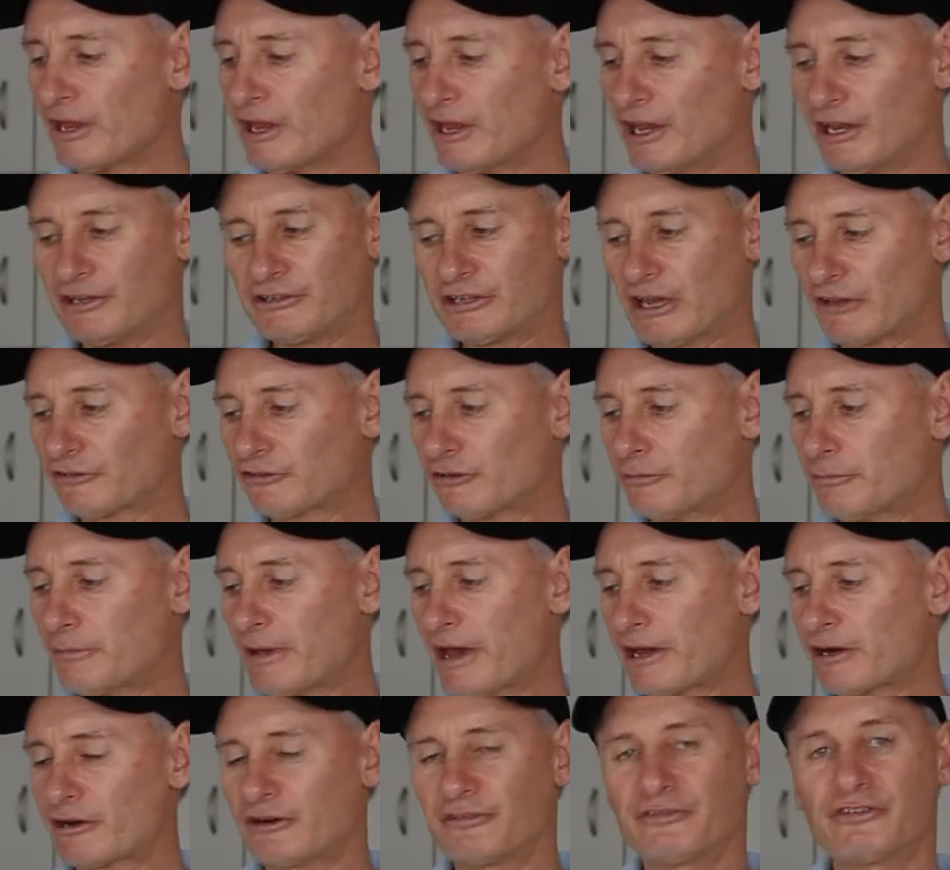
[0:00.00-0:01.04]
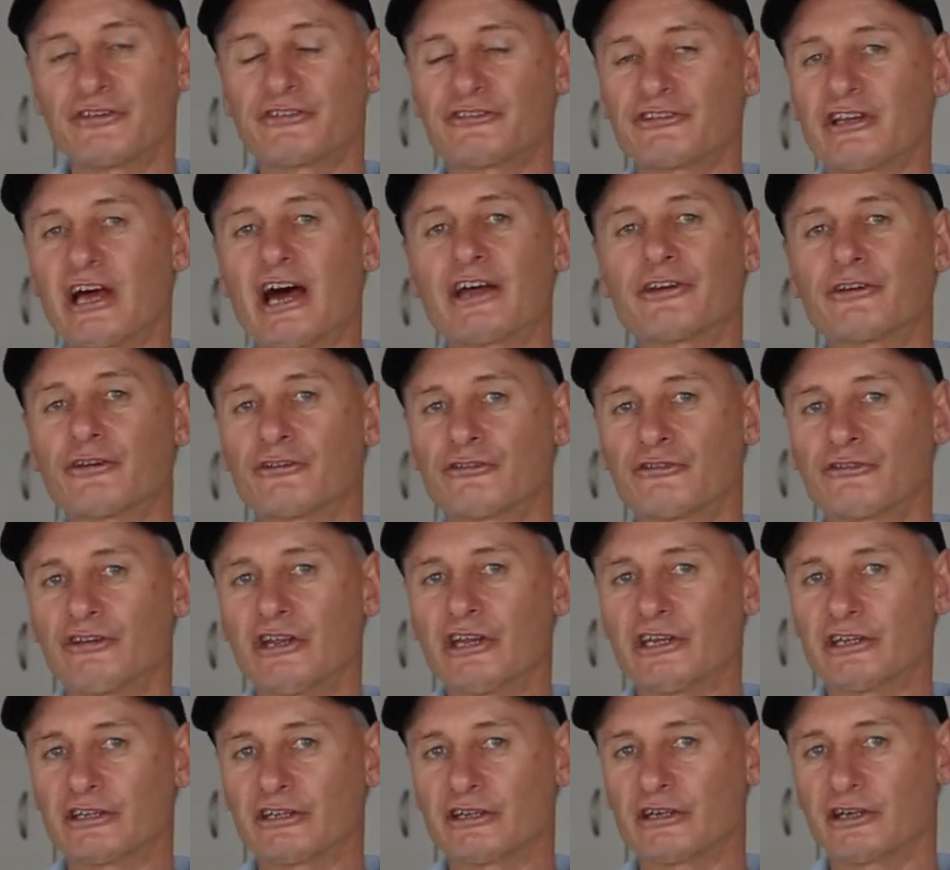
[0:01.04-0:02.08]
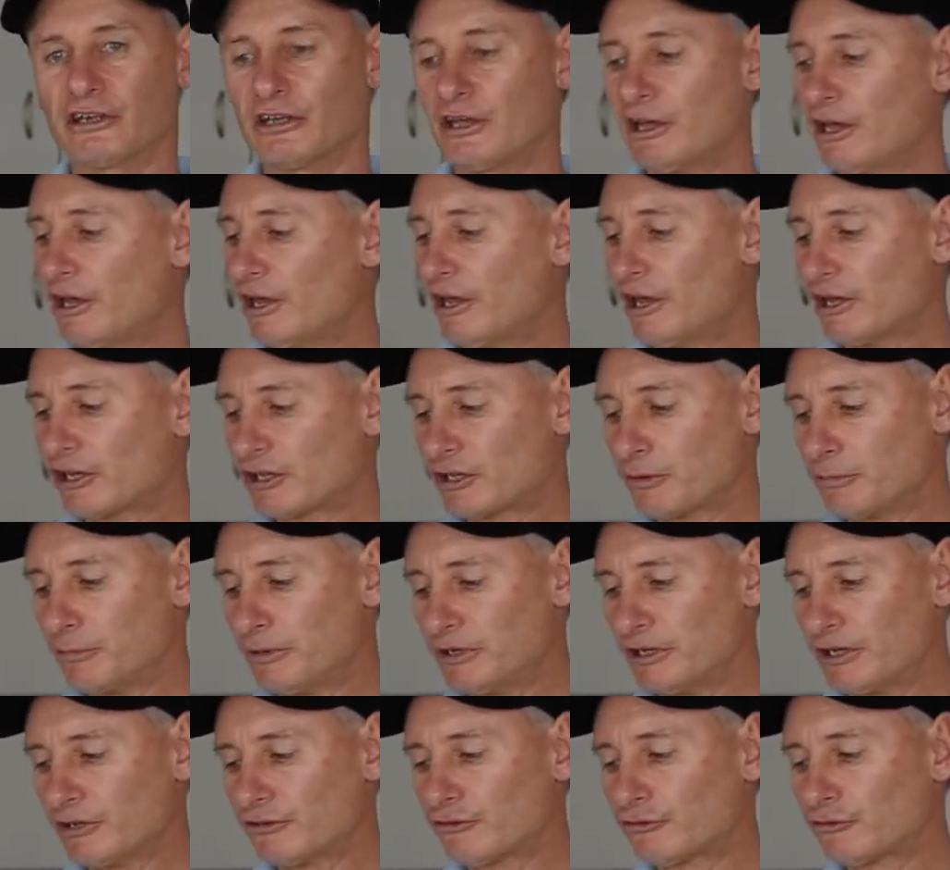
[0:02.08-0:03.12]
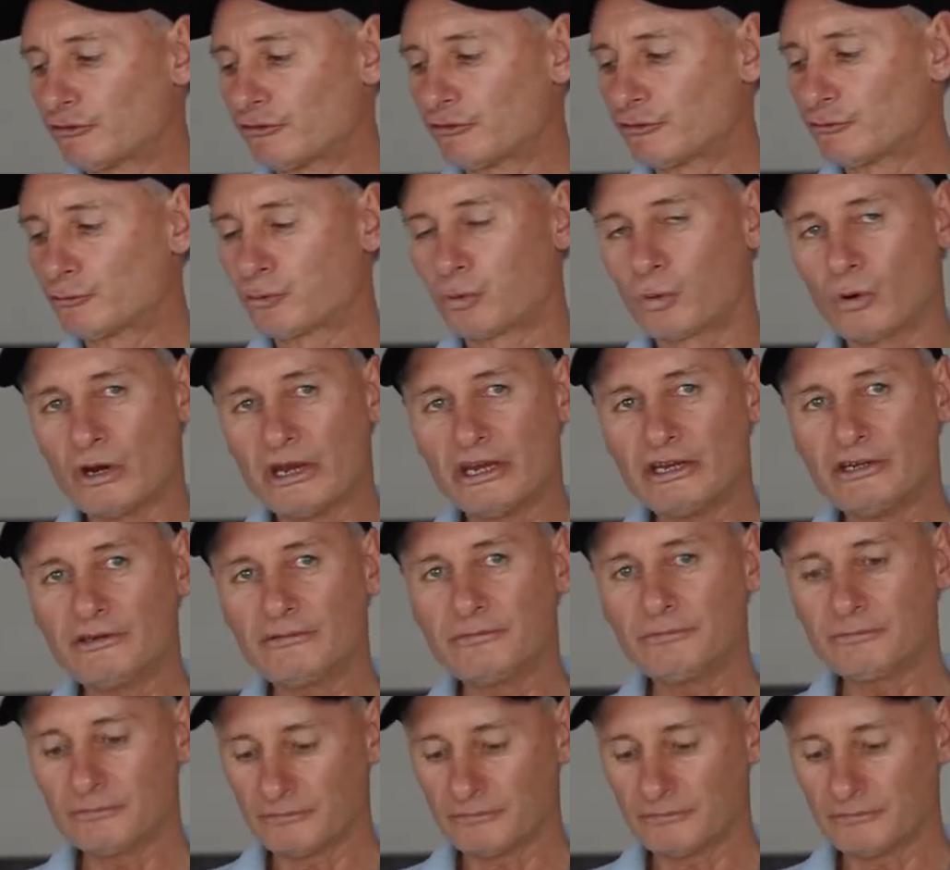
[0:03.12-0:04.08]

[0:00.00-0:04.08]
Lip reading: It doesn't matter if it's under sink. It can be a twin